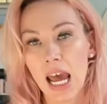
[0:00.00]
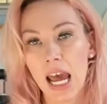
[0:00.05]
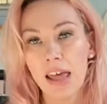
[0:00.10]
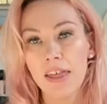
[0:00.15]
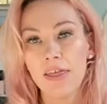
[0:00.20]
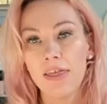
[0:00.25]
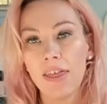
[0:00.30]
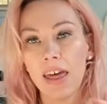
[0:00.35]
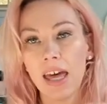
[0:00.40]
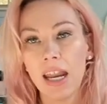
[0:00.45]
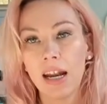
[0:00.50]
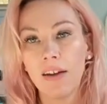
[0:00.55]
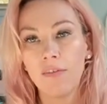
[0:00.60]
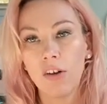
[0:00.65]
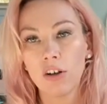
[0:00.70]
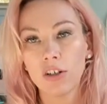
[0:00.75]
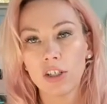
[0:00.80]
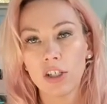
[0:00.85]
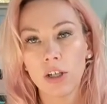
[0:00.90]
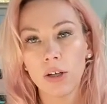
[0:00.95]
Then I've
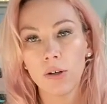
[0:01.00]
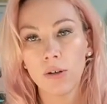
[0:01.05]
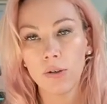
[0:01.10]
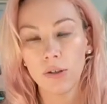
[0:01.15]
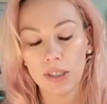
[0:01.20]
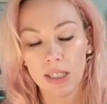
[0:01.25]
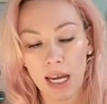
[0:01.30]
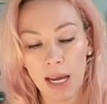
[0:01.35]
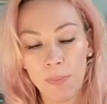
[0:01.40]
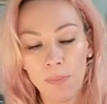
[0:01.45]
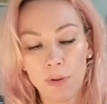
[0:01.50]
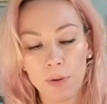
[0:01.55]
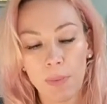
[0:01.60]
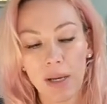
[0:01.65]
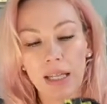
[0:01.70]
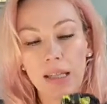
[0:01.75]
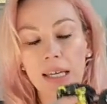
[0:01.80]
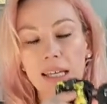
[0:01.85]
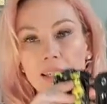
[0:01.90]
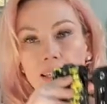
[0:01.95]
also taped my
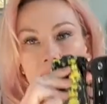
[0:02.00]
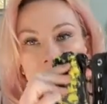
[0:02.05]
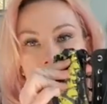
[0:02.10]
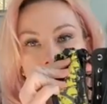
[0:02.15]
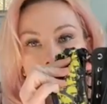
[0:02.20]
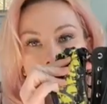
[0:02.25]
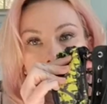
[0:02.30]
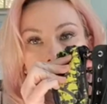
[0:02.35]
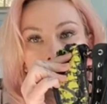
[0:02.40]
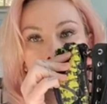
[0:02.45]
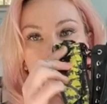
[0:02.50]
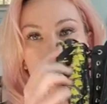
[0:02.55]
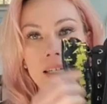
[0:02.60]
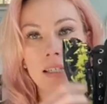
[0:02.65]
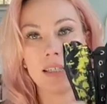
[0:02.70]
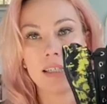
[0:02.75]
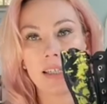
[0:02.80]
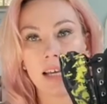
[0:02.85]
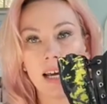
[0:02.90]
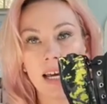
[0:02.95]
laces down
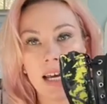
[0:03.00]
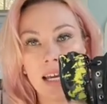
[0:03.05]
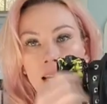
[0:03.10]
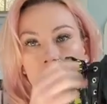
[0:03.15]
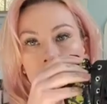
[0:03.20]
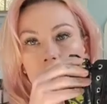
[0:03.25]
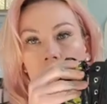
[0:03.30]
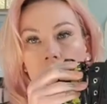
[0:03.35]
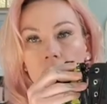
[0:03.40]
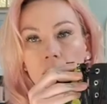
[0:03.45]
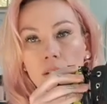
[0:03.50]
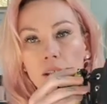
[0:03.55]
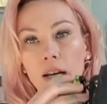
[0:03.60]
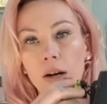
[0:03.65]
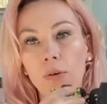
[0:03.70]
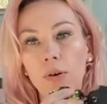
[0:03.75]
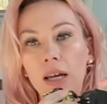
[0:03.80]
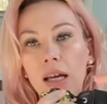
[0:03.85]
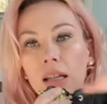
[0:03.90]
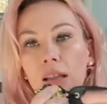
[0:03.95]
inside so they
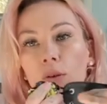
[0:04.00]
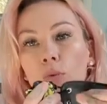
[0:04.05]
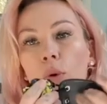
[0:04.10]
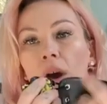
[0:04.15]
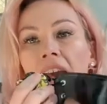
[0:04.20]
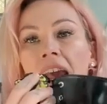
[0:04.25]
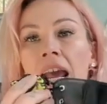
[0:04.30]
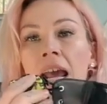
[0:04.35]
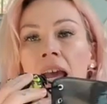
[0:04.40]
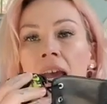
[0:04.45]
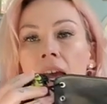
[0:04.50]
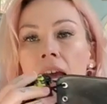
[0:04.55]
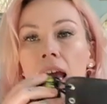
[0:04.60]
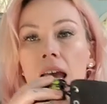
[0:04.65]
don't get in the way.